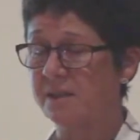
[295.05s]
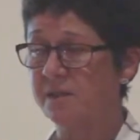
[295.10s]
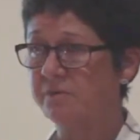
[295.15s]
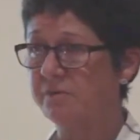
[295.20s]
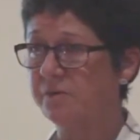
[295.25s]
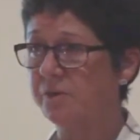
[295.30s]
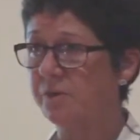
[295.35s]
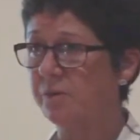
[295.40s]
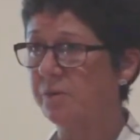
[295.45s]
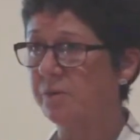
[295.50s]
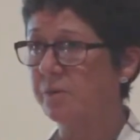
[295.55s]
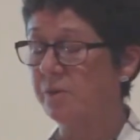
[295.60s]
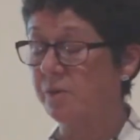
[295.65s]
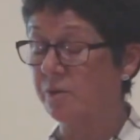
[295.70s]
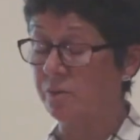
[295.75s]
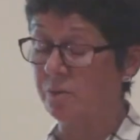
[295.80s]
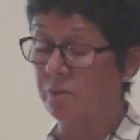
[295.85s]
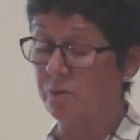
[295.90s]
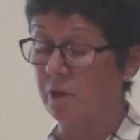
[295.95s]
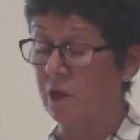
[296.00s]
If you
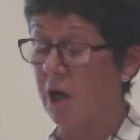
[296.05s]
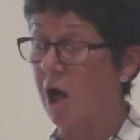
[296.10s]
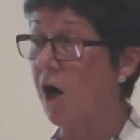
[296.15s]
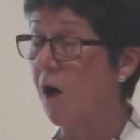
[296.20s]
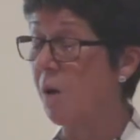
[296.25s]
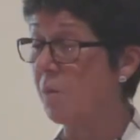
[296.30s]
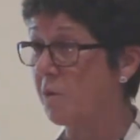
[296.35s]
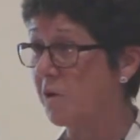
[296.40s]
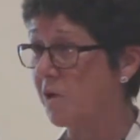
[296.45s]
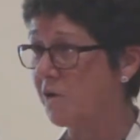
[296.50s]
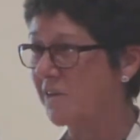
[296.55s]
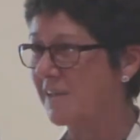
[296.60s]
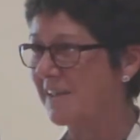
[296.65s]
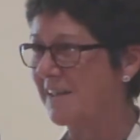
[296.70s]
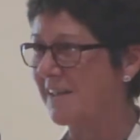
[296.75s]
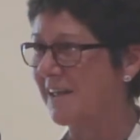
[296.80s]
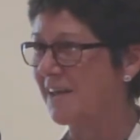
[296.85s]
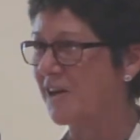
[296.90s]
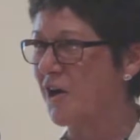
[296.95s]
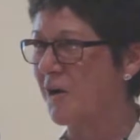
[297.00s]
Google ArtWorks,
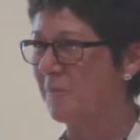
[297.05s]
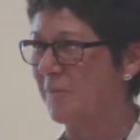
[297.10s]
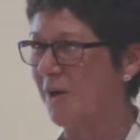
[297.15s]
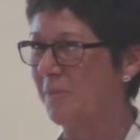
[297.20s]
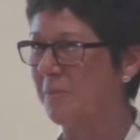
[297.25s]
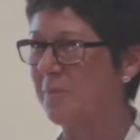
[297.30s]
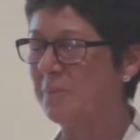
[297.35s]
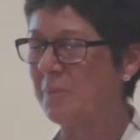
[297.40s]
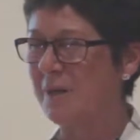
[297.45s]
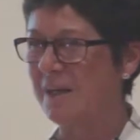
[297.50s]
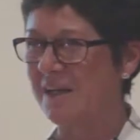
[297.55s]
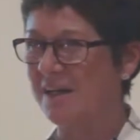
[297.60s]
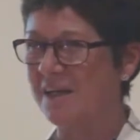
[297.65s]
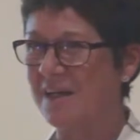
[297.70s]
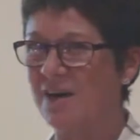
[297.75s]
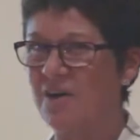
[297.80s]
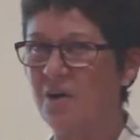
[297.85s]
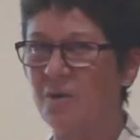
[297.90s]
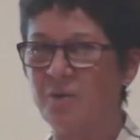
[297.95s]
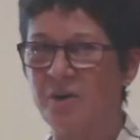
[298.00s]
it'll come up,
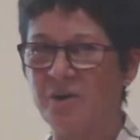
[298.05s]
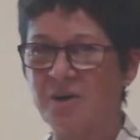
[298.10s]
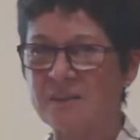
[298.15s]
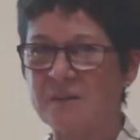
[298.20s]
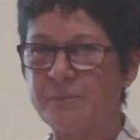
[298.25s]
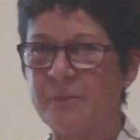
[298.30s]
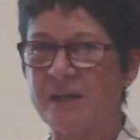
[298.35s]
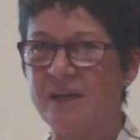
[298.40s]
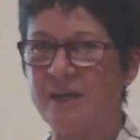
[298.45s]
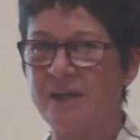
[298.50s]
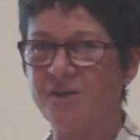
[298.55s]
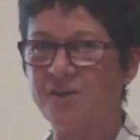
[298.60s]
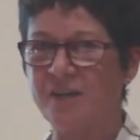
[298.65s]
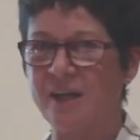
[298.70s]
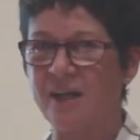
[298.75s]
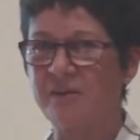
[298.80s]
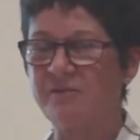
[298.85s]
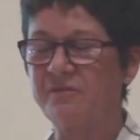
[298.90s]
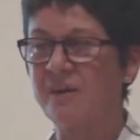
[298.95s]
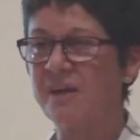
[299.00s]
ArtWorks
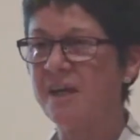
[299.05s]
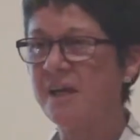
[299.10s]
PHF.